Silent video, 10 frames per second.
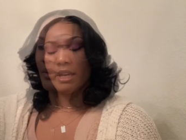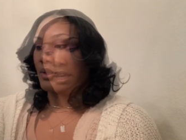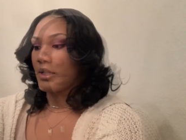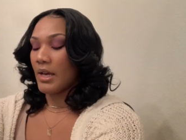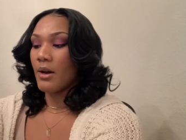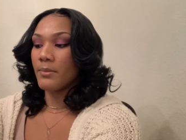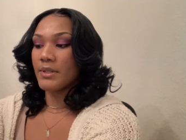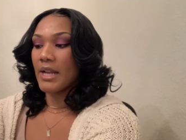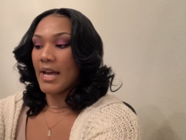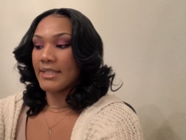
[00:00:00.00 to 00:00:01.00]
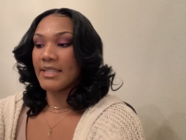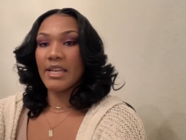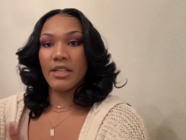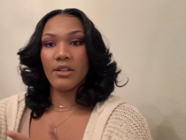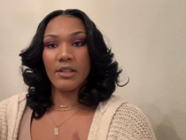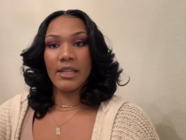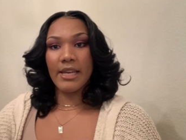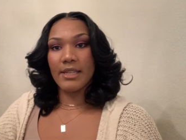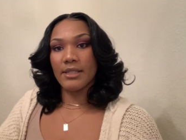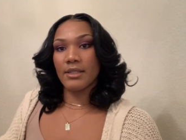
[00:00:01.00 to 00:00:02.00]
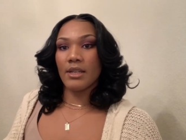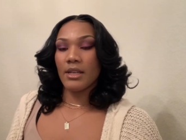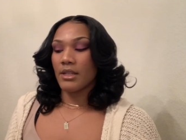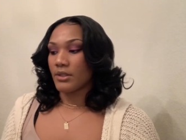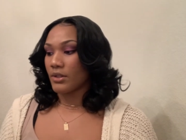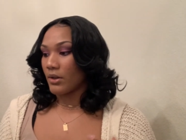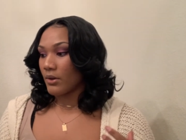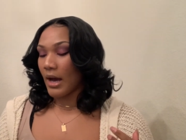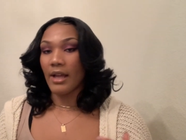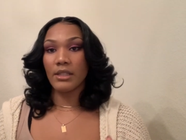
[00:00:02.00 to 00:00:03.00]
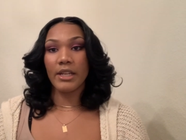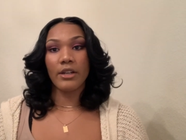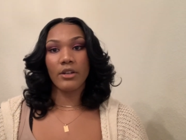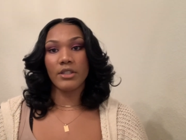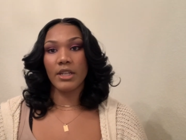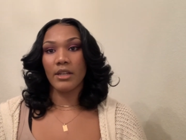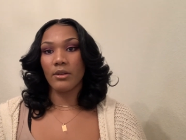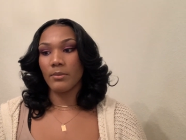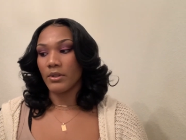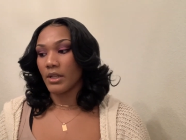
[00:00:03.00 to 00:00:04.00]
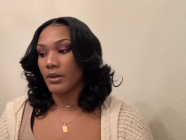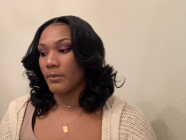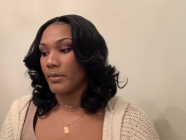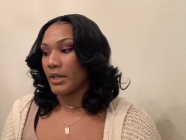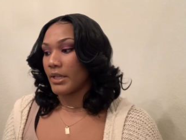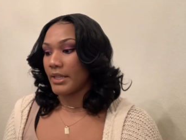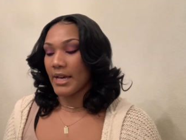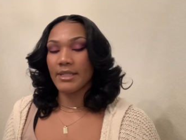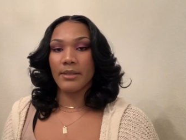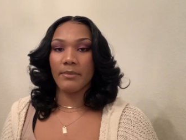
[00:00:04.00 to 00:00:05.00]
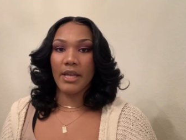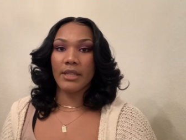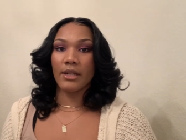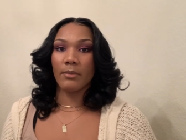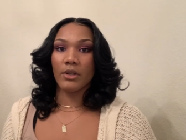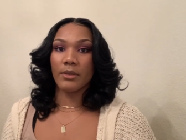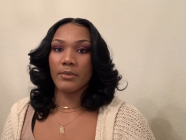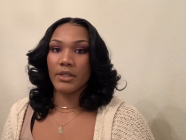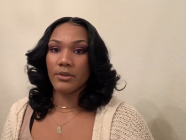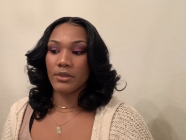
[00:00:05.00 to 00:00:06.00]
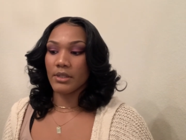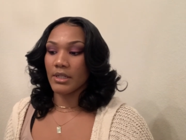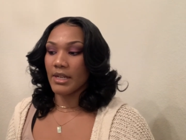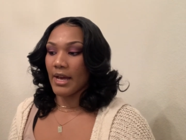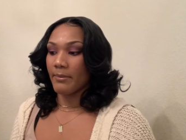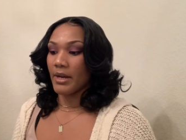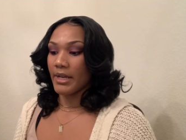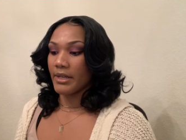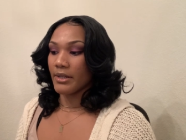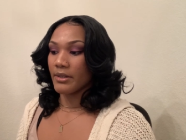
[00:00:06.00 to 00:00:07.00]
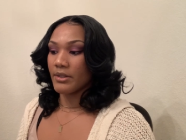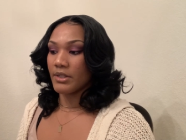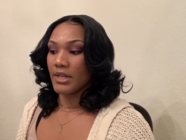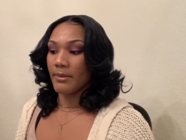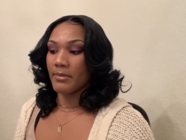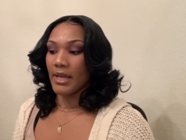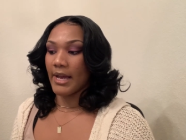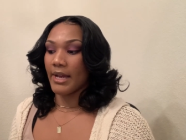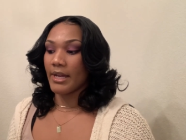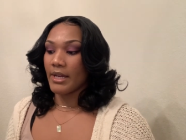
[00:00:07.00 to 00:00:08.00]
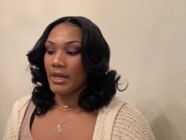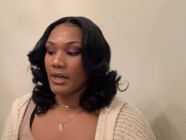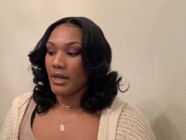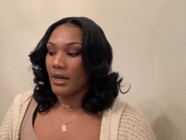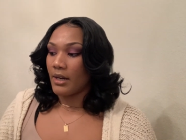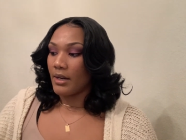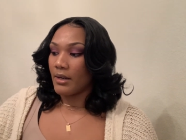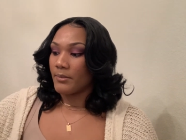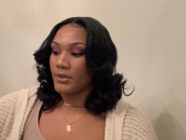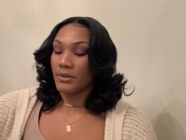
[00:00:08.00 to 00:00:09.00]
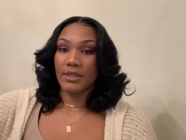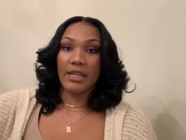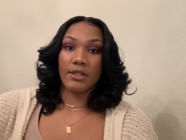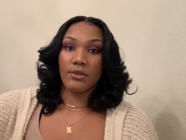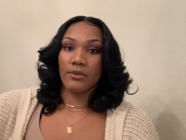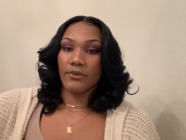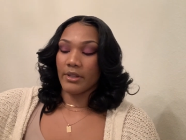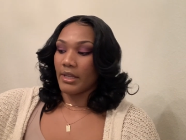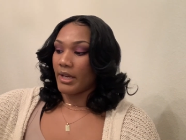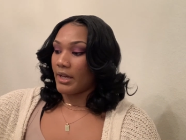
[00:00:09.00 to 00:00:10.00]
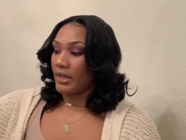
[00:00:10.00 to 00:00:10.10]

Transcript: It helps not tint your lace. So I'll link her channel below, but that's the method I'm gonna be using to dye my hair jet black. So stay tuned for that.